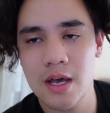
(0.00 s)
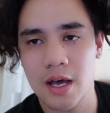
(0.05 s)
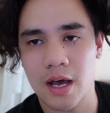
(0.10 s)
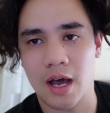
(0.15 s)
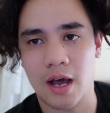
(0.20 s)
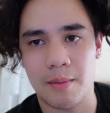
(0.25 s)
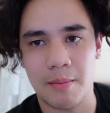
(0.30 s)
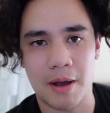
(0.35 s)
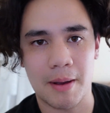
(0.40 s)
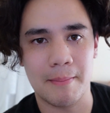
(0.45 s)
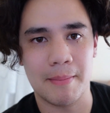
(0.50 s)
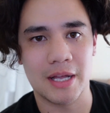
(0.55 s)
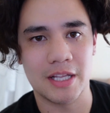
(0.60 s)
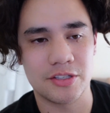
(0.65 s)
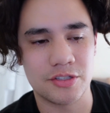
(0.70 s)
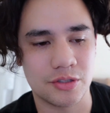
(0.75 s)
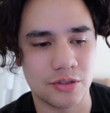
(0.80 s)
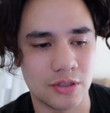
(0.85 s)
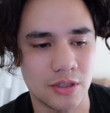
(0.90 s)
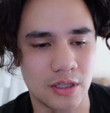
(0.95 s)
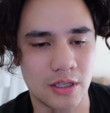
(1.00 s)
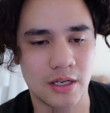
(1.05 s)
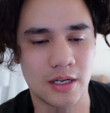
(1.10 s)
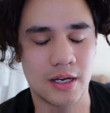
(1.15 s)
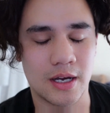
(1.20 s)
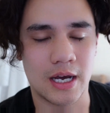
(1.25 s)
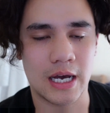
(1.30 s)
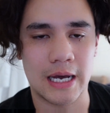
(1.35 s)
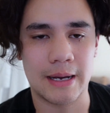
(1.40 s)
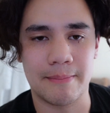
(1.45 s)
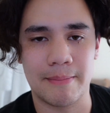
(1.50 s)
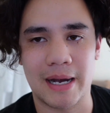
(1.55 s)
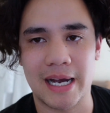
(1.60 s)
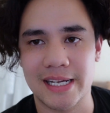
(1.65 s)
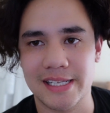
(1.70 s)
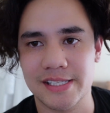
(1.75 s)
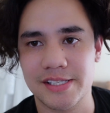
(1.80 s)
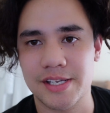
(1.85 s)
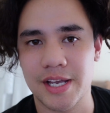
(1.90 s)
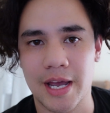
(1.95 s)
uh, my mental uh,
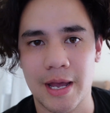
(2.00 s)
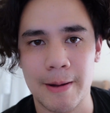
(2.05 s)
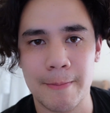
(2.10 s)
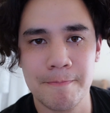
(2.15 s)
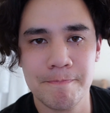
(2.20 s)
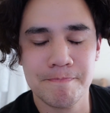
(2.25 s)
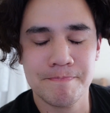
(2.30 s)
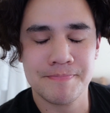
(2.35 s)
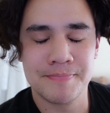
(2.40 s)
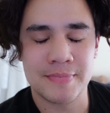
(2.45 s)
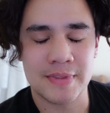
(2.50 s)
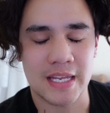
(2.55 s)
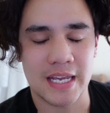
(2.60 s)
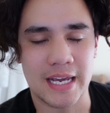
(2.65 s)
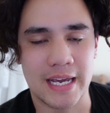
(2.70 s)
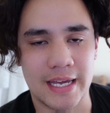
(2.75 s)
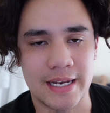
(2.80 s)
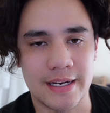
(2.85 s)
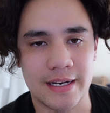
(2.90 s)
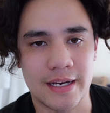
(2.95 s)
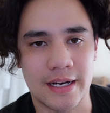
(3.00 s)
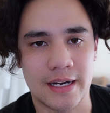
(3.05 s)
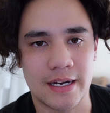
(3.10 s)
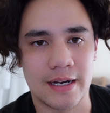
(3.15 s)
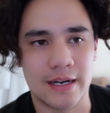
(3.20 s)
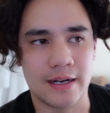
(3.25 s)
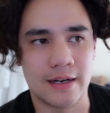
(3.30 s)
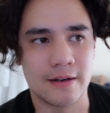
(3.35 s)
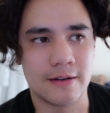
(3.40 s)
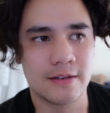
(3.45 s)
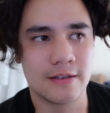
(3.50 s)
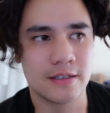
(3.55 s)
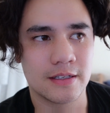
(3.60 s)
mindset and uh,